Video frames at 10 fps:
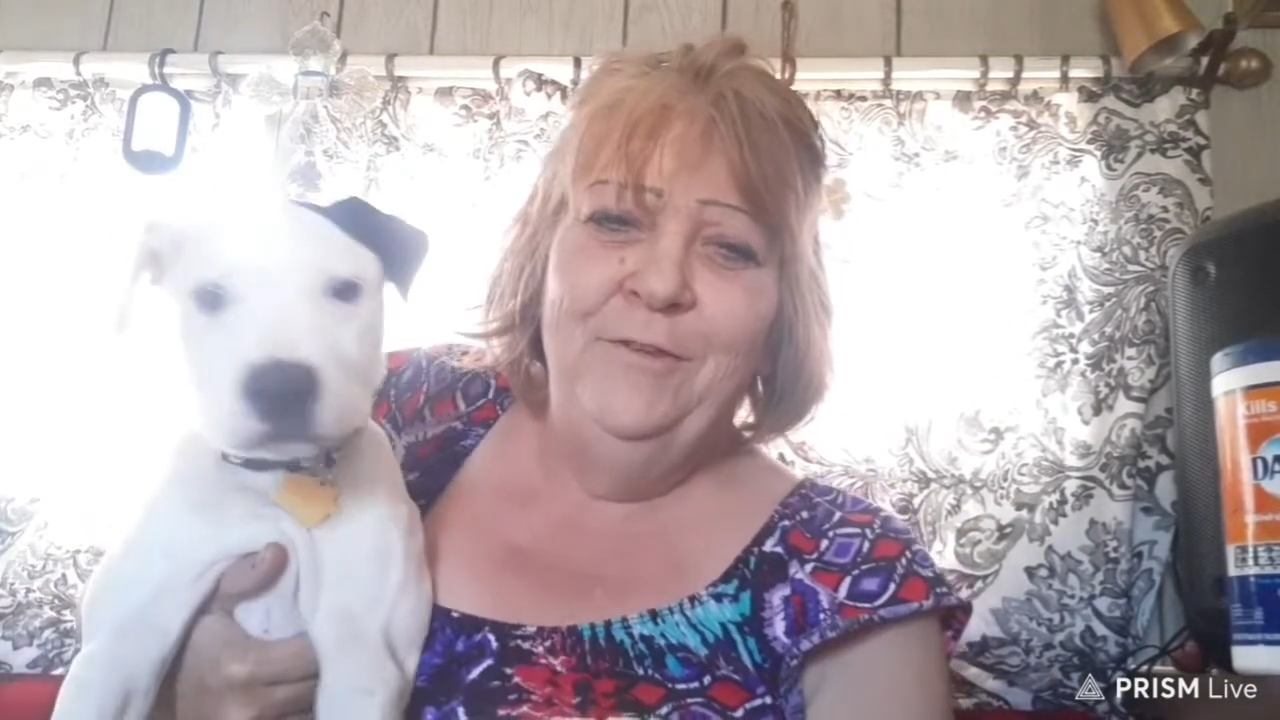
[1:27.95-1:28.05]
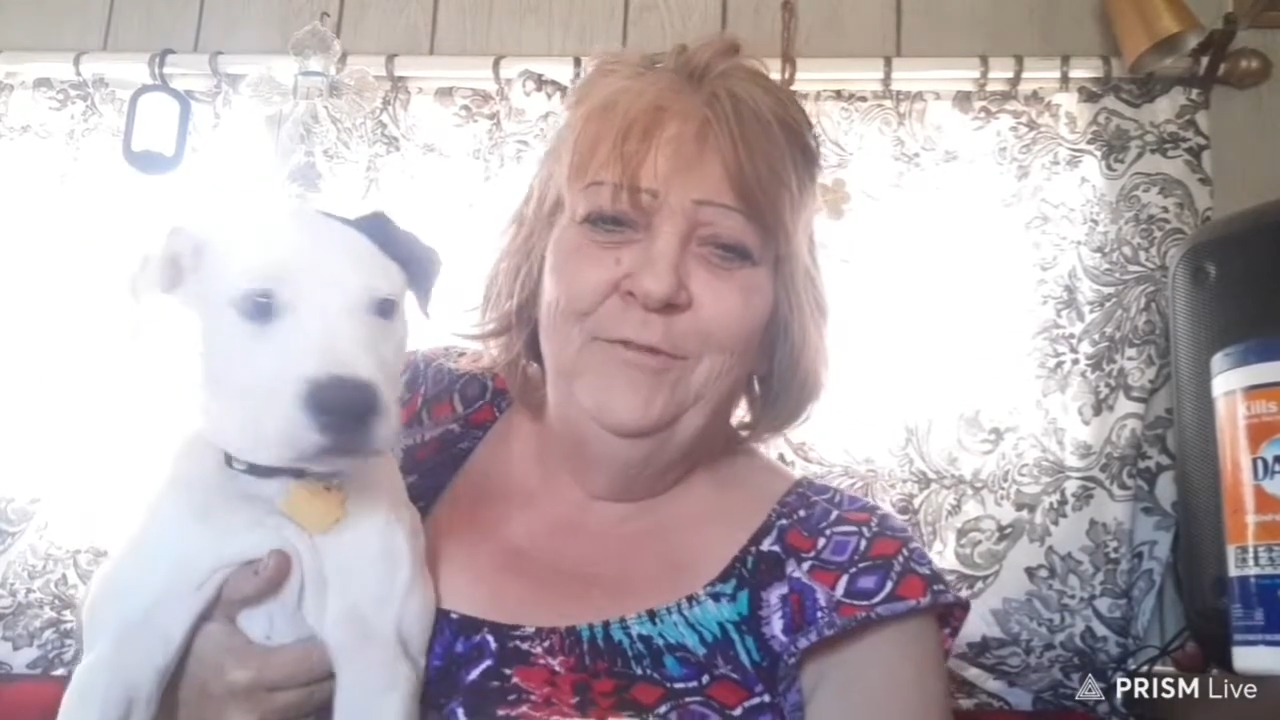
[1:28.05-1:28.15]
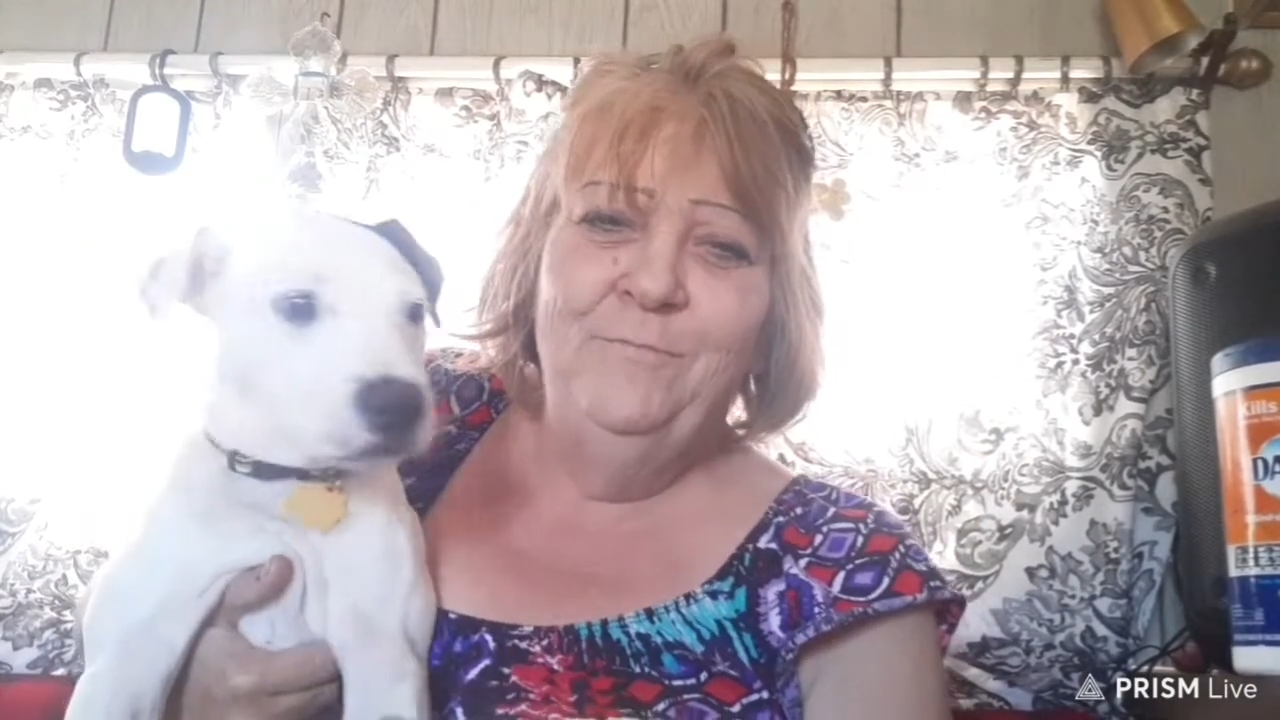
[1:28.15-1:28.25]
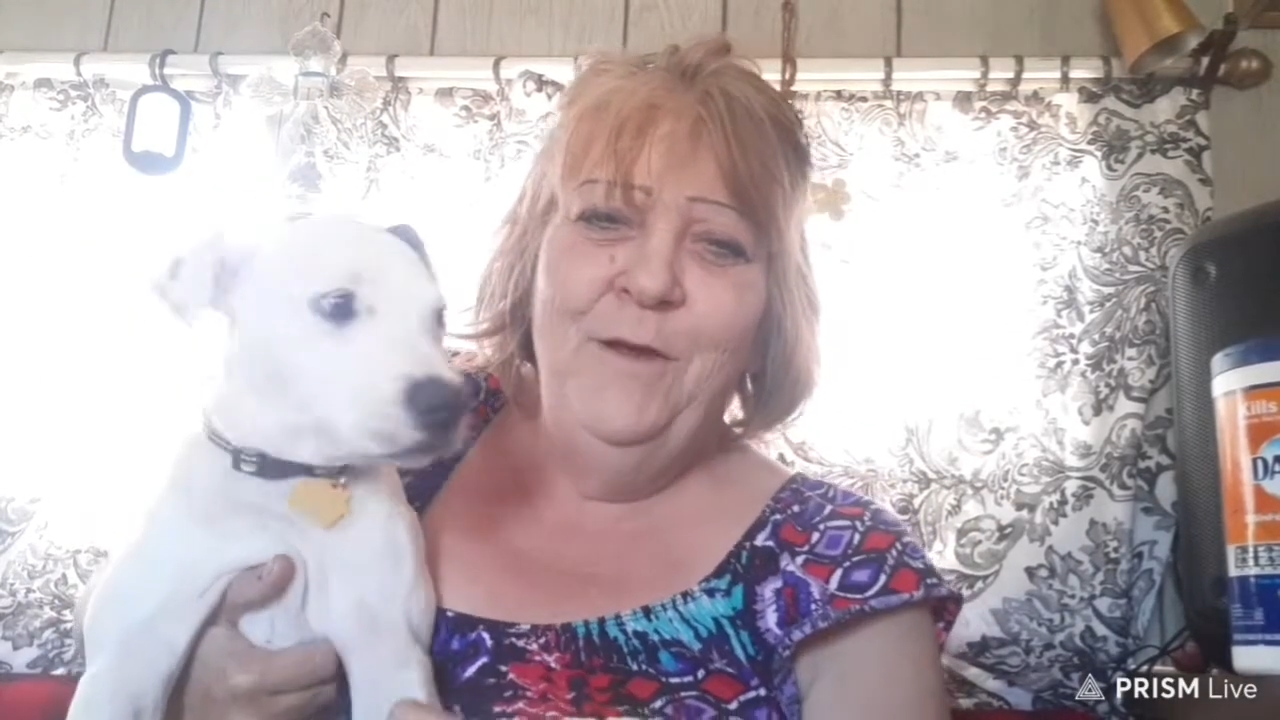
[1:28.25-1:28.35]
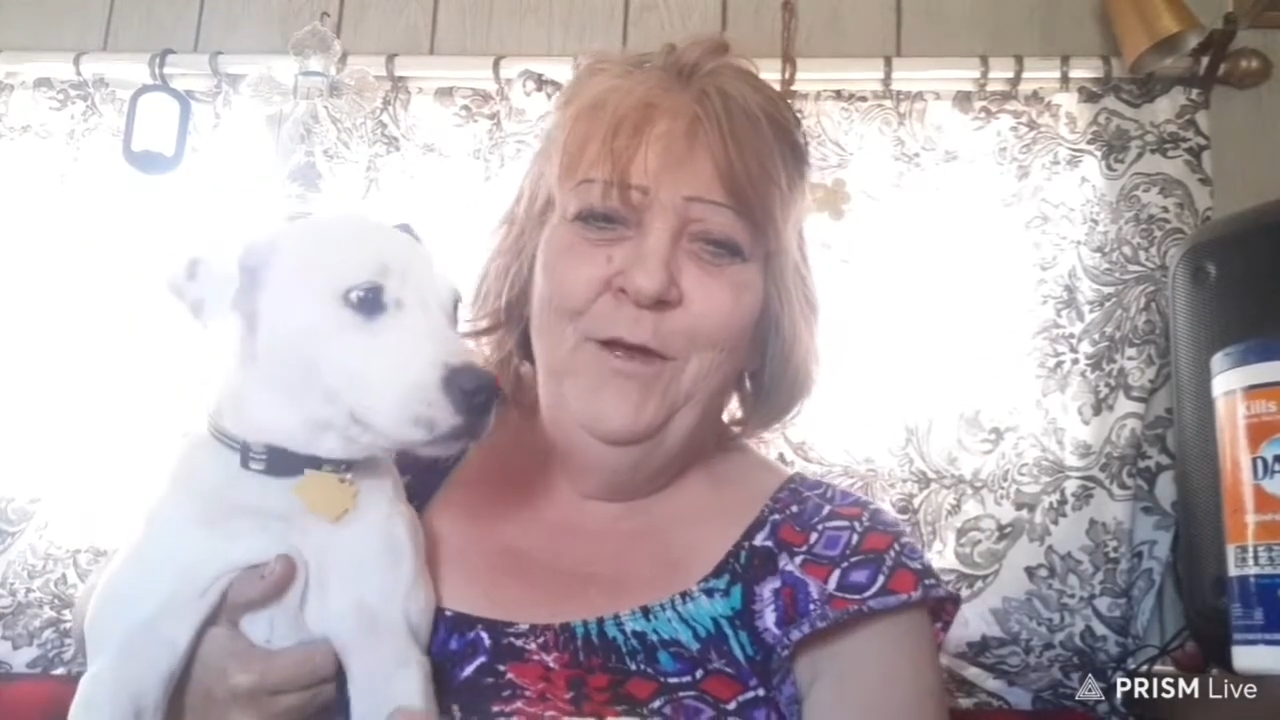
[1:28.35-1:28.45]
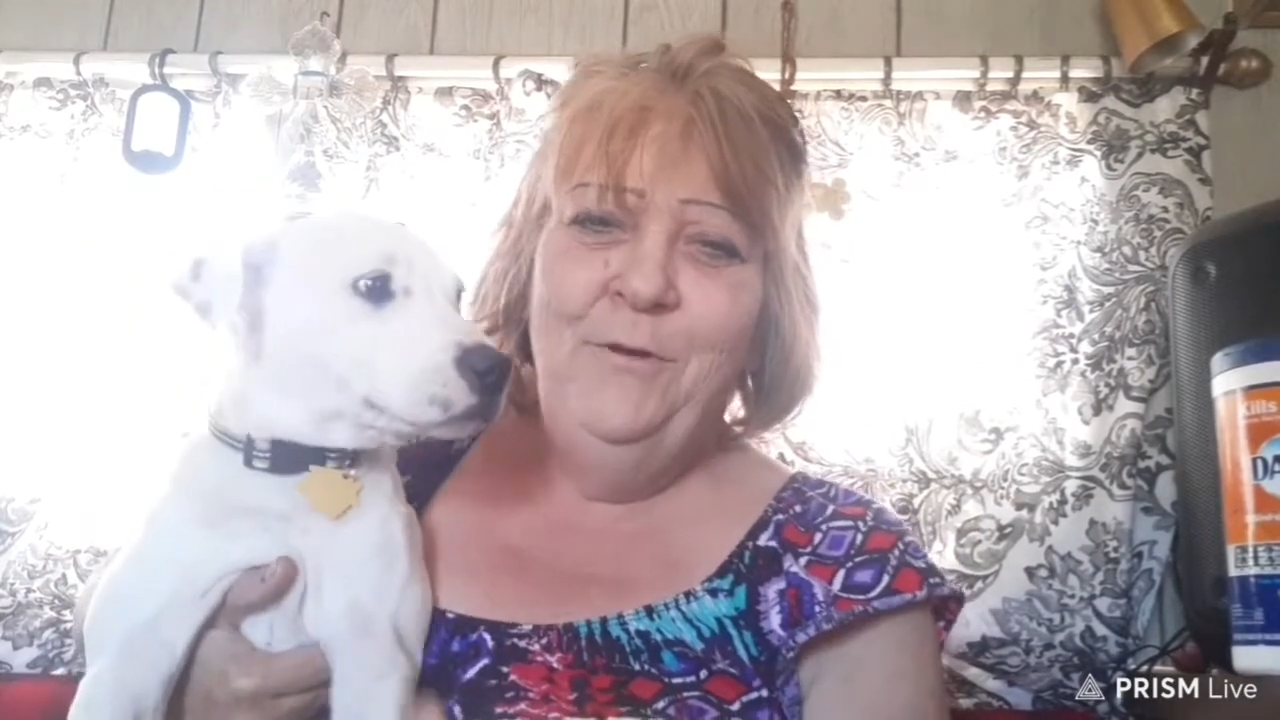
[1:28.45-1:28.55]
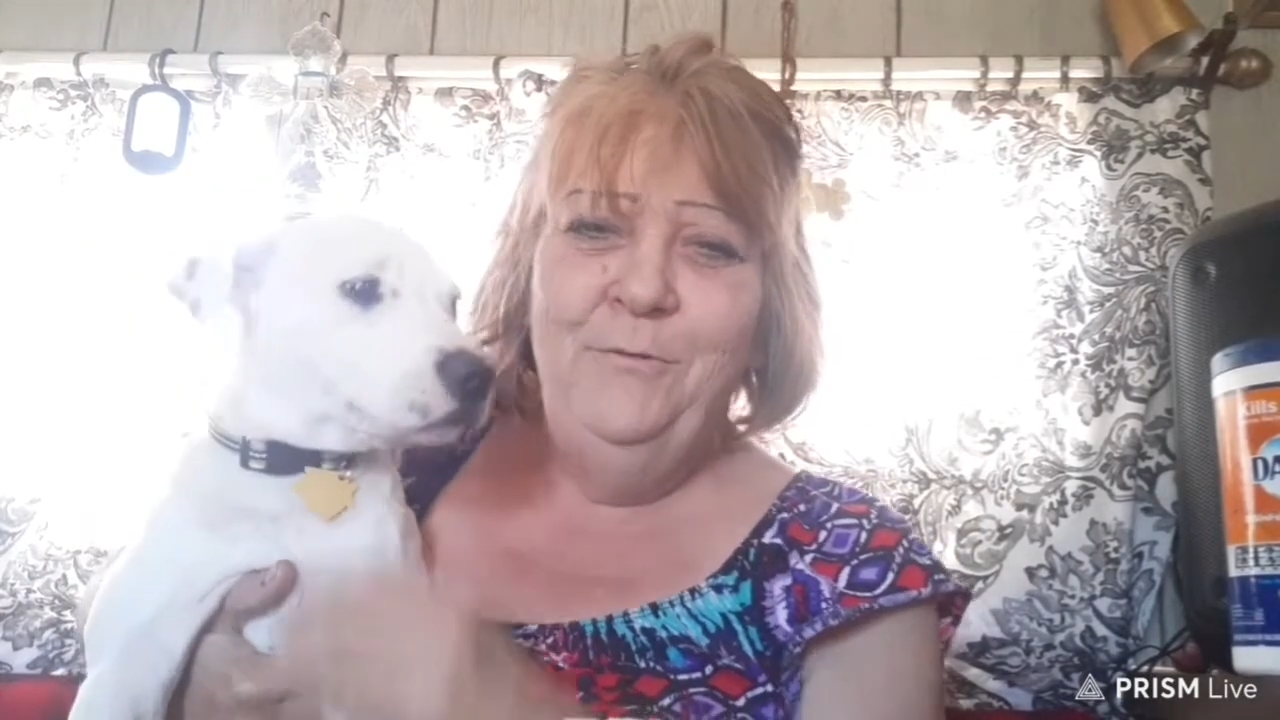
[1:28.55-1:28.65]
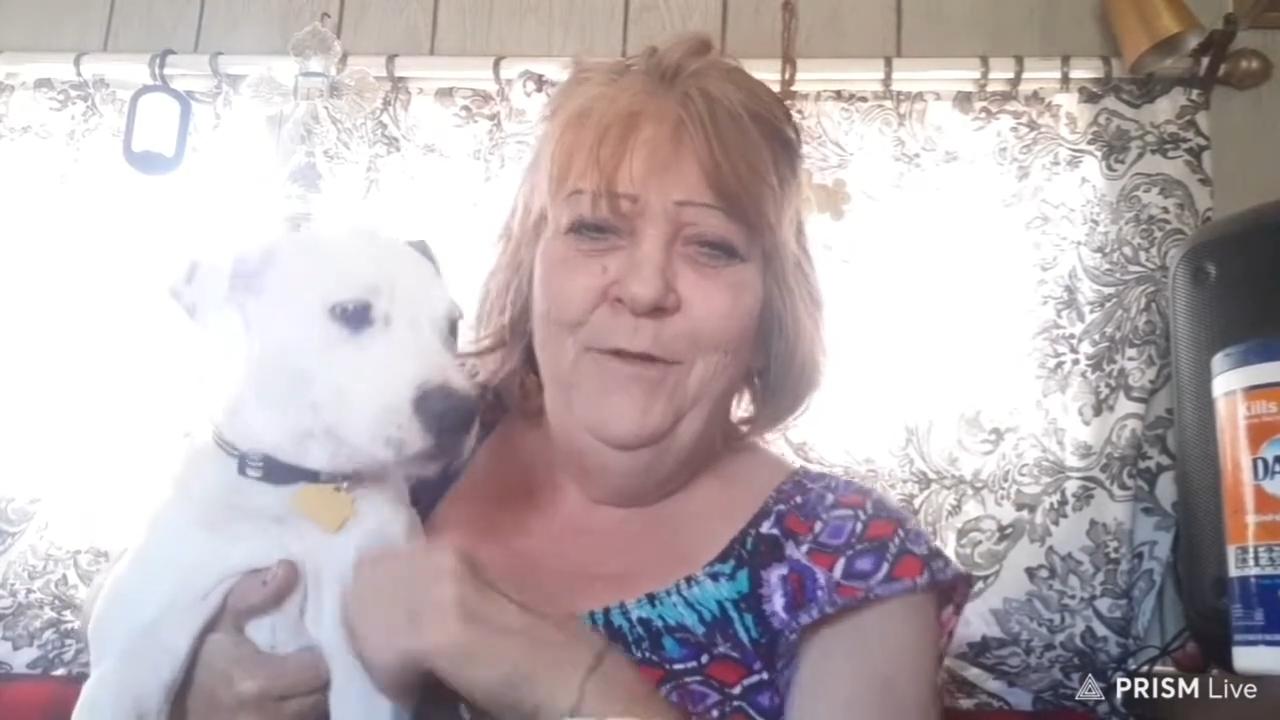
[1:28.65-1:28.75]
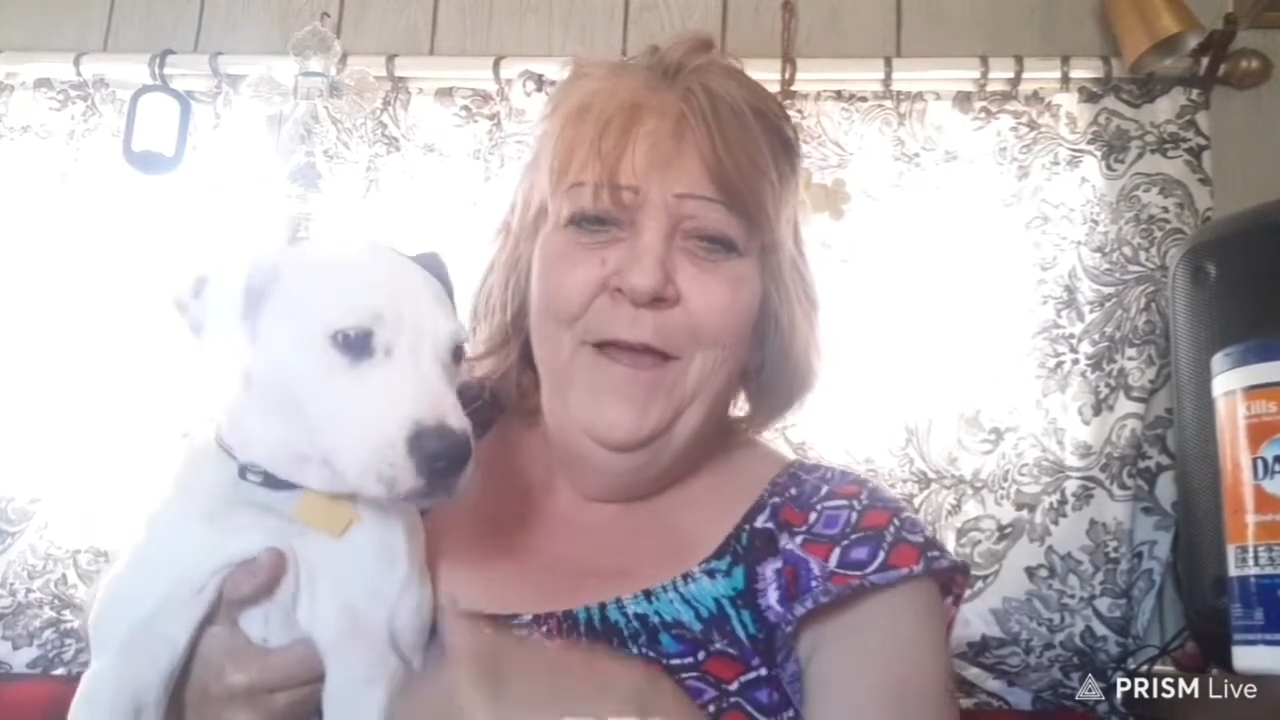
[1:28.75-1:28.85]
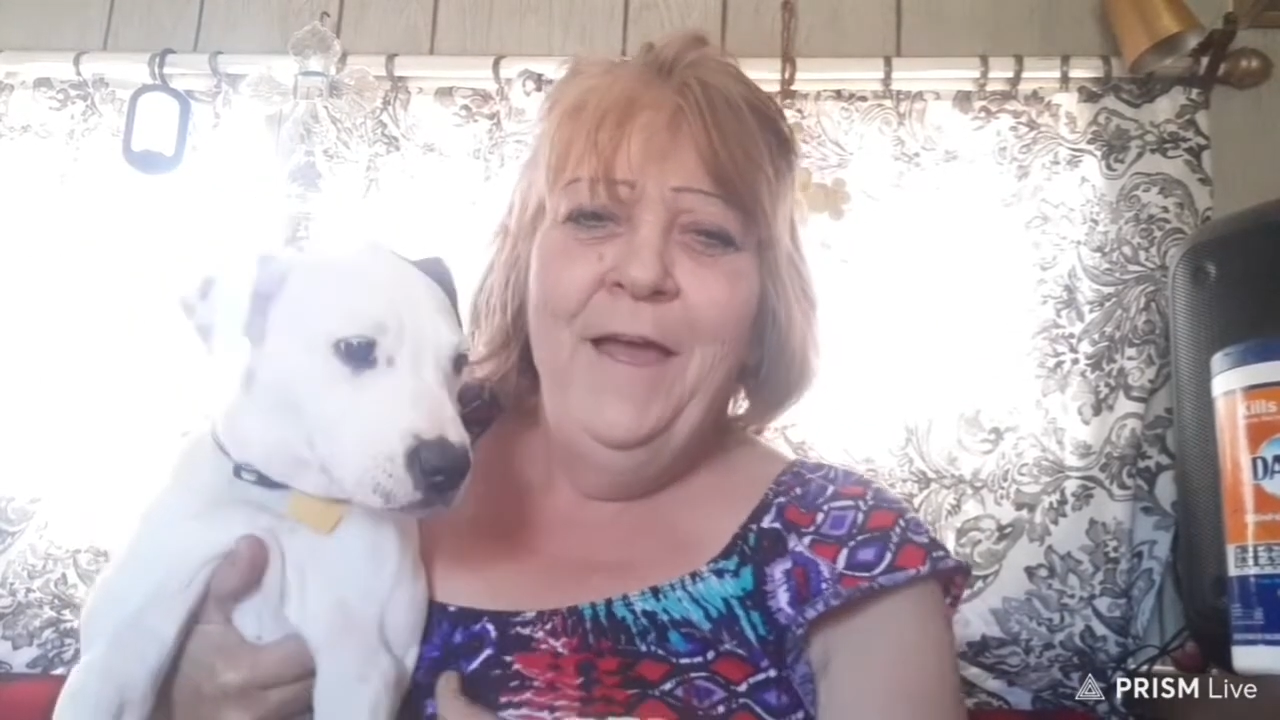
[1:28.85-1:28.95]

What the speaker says: smooth.